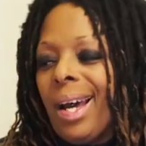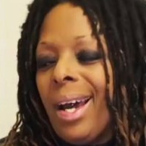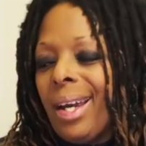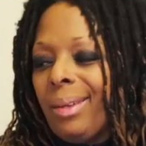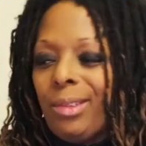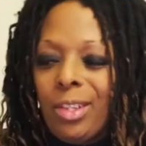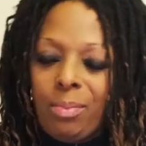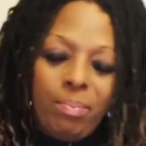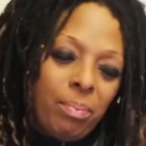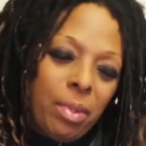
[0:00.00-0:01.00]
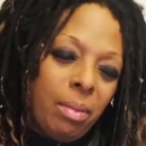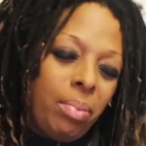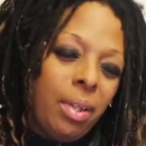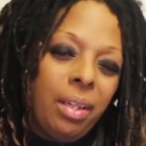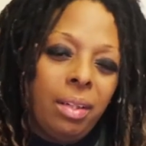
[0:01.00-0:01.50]
I'm going to
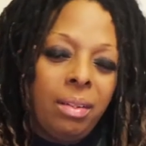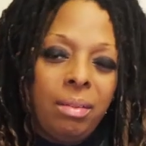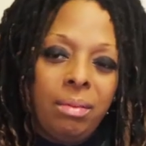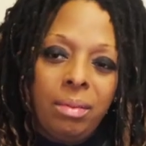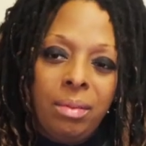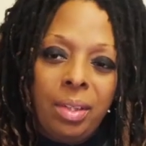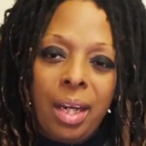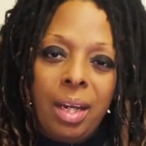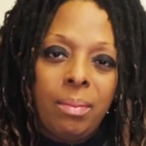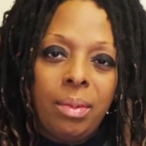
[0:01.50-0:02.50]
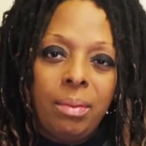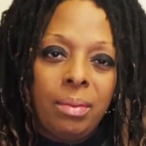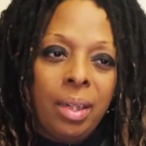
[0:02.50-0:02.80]
plug it into camera.